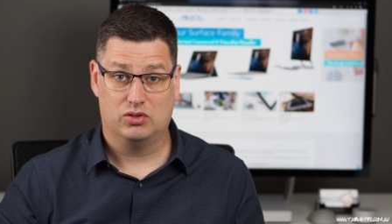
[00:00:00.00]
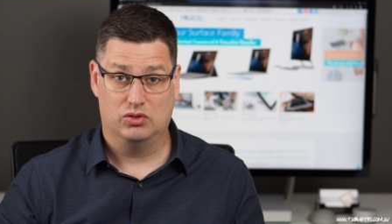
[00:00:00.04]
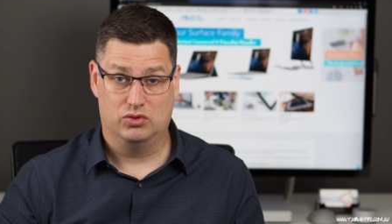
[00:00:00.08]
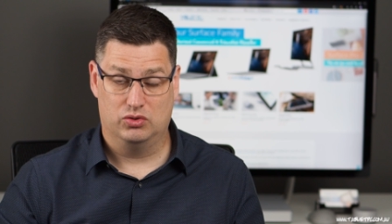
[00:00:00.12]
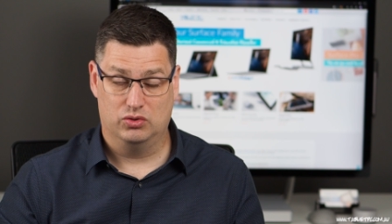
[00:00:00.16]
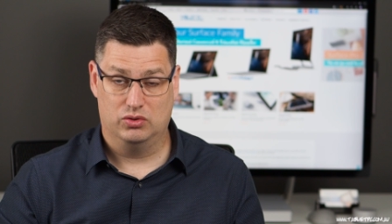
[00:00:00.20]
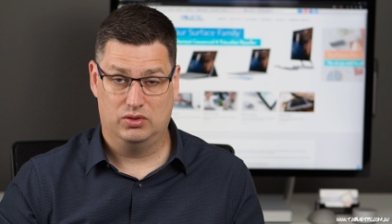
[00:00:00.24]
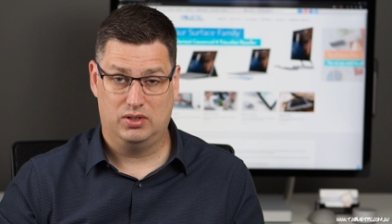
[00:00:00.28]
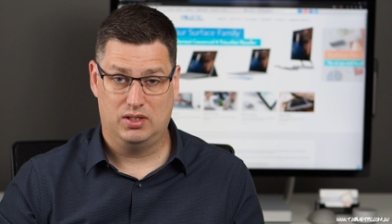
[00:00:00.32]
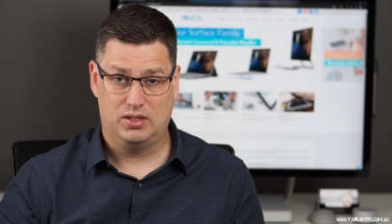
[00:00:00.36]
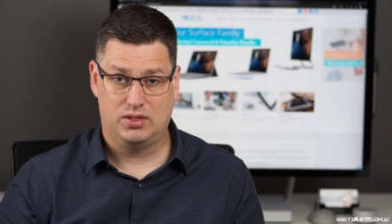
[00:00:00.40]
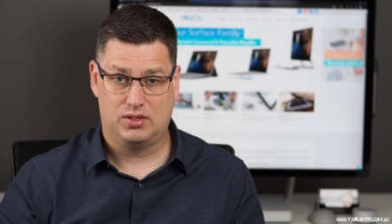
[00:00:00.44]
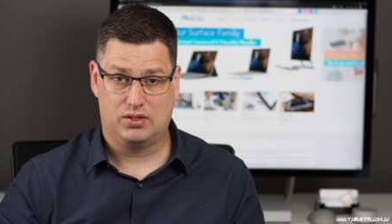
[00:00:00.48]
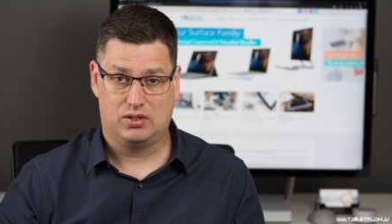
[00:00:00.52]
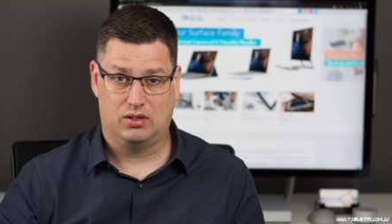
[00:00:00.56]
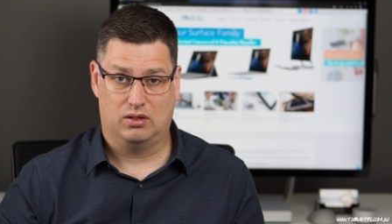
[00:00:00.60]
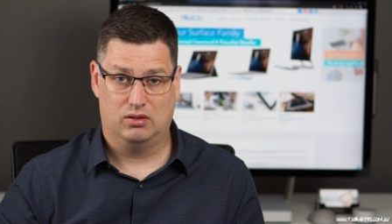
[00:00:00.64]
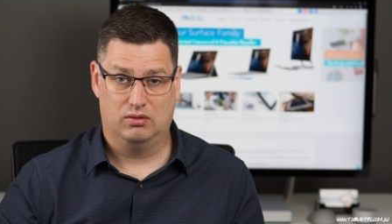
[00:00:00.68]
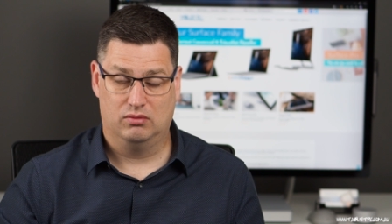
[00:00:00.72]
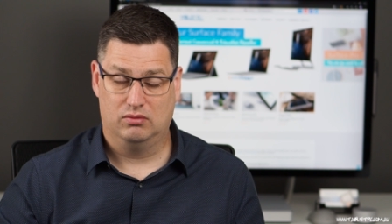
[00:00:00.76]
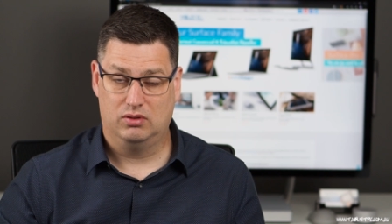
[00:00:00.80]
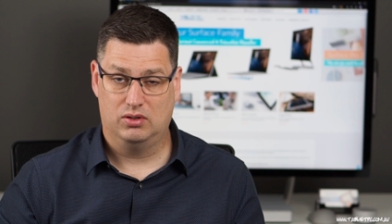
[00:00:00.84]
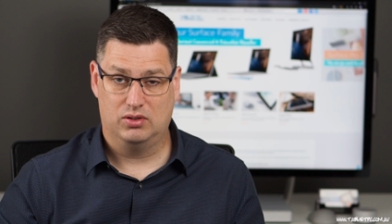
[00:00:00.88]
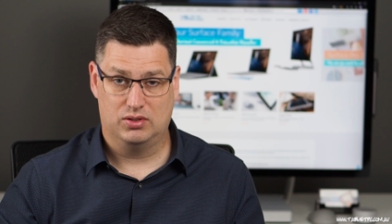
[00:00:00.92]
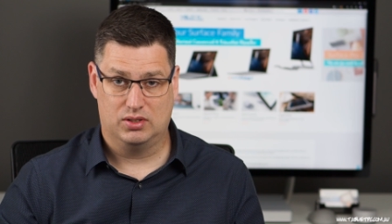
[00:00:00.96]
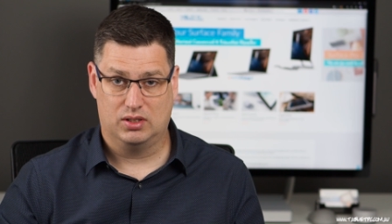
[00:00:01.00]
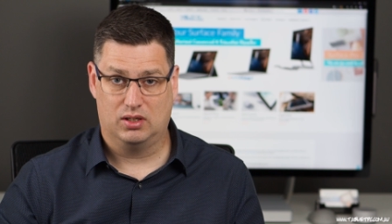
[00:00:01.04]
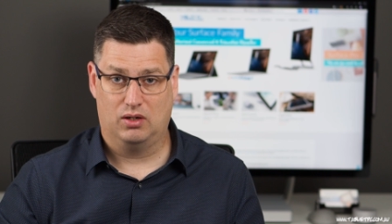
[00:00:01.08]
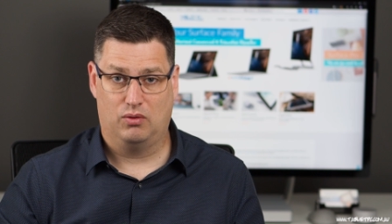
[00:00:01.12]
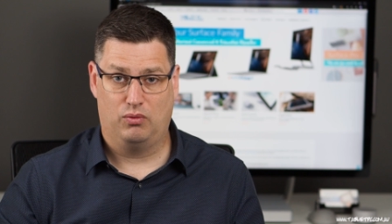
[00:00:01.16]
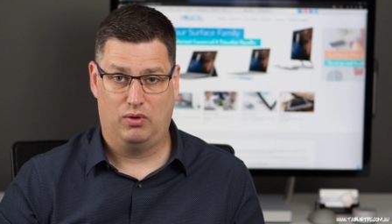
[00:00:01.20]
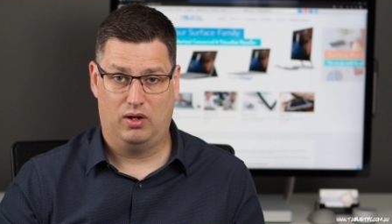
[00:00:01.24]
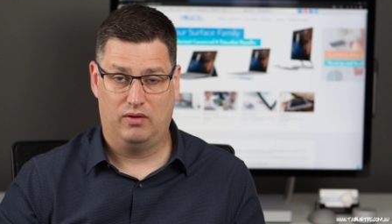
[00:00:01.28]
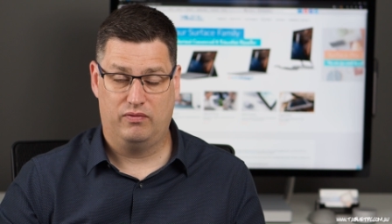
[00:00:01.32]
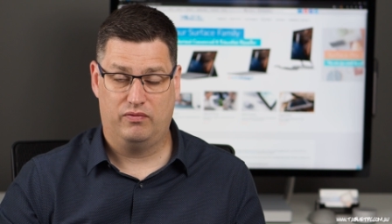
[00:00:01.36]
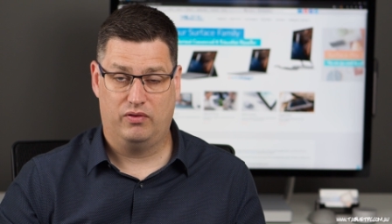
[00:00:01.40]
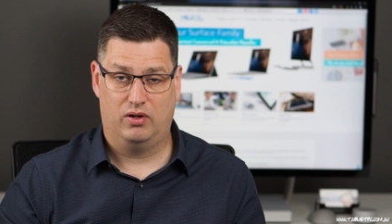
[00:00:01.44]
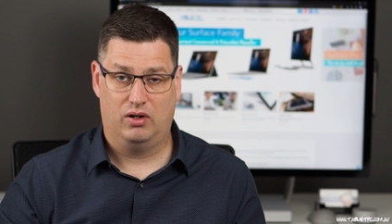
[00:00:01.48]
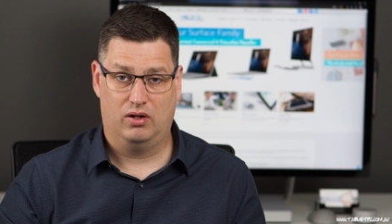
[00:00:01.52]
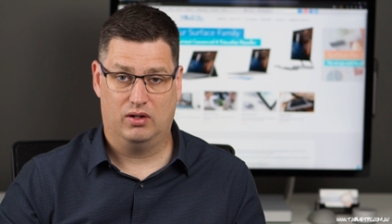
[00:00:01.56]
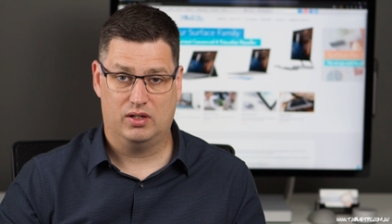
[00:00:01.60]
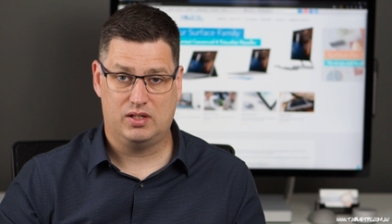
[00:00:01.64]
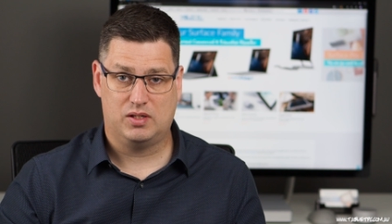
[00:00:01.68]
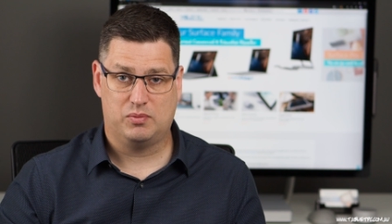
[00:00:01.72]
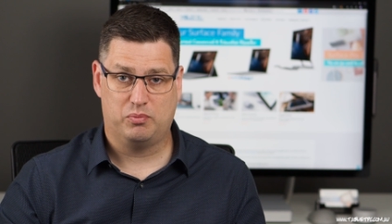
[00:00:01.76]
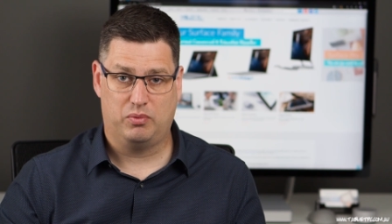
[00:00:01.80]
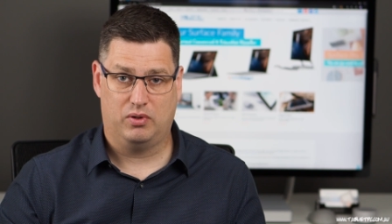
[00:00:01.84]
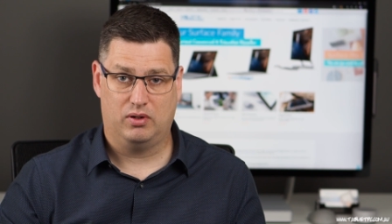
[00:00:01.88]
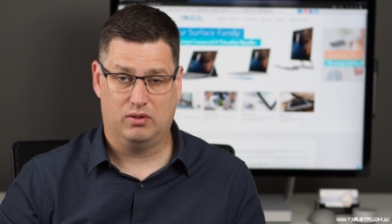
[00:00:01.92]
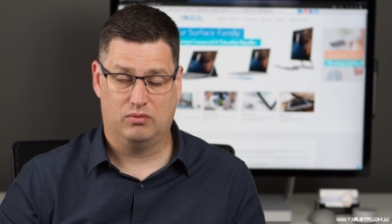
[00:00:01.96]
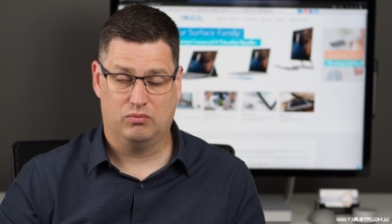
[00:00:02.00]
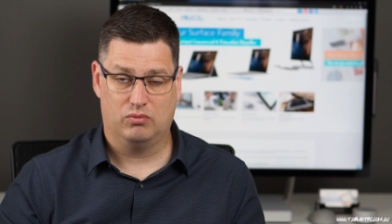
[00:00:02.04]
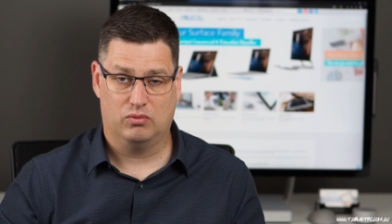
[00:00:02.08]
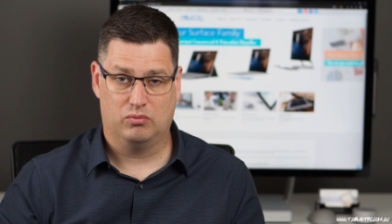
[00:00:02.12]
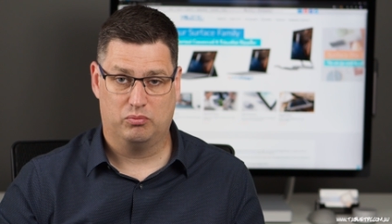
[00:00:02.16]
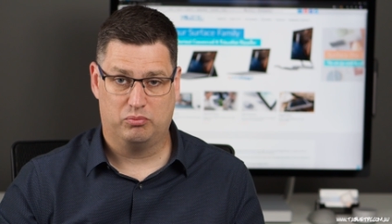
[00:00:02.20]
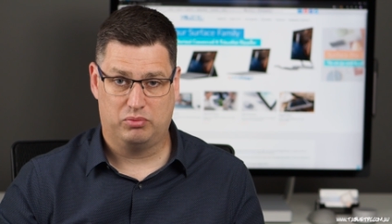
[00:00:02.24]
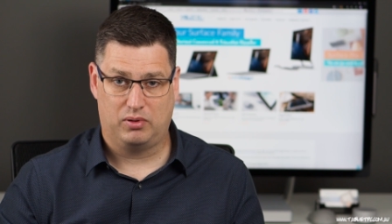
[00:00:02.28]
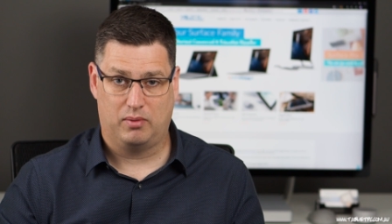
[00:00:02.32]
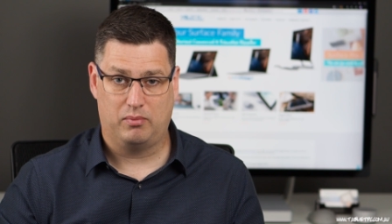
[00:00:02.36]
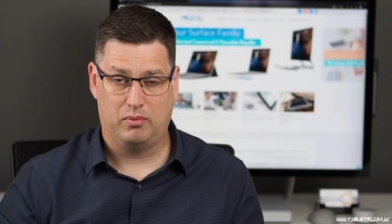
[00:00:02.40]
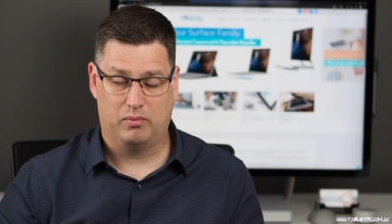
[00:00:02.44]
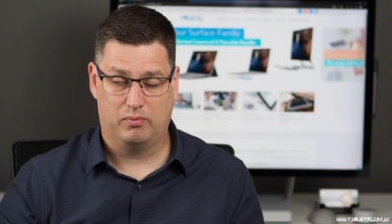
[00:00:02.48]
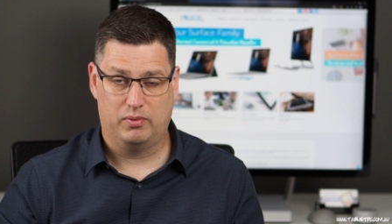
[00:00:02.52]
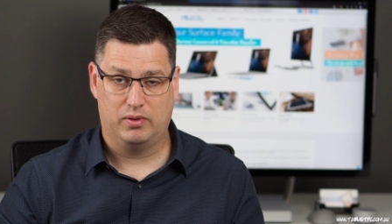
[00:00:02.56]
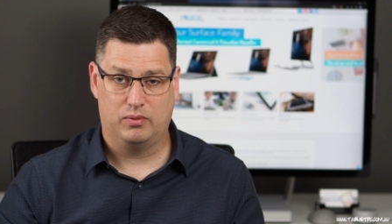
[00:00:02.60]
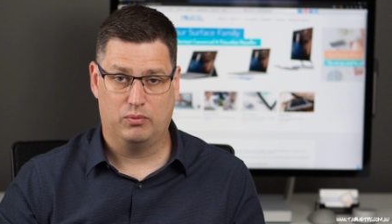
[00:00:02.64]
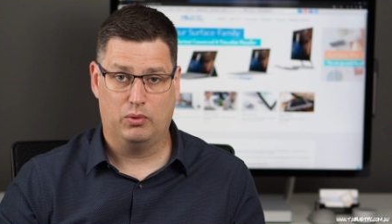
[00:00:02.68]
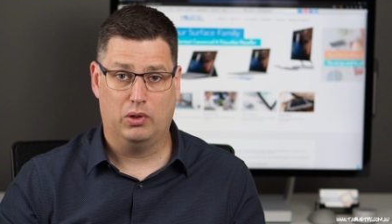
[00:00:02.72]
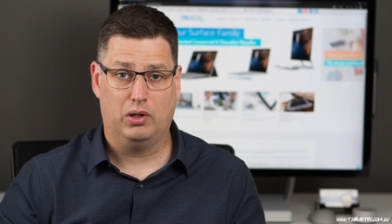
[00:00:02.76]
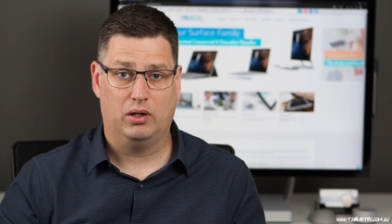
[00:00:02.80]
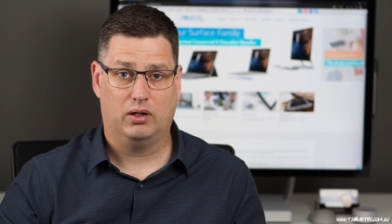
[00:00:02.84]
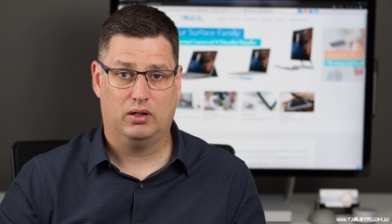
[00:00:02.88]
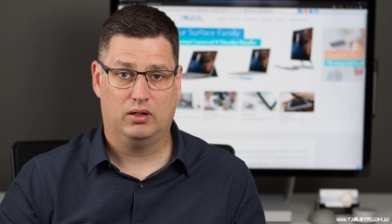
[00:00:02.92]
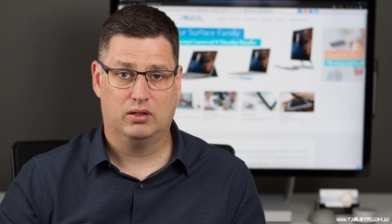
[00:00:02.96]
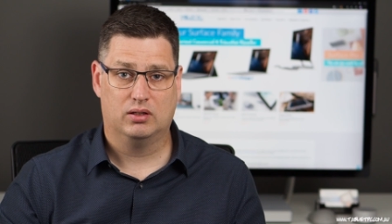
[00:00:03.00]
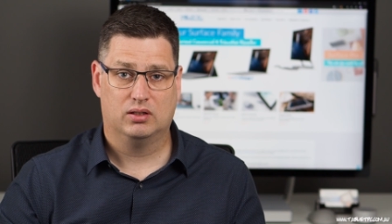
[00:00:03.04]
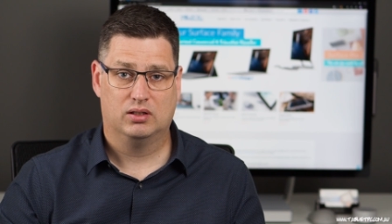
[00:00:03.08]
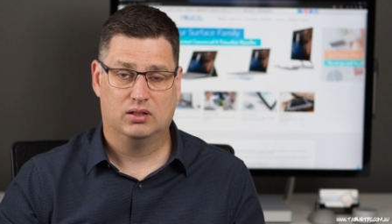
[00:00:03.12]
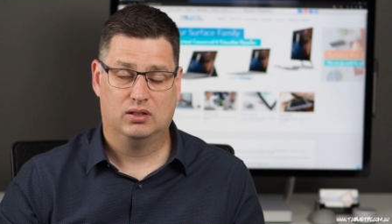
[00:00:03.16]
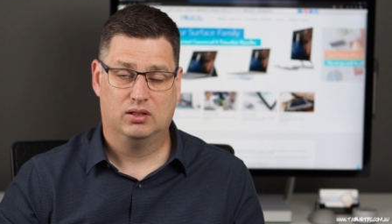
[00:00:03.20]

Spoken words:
to do this, so using a Wi-Fi hotspot will probably work.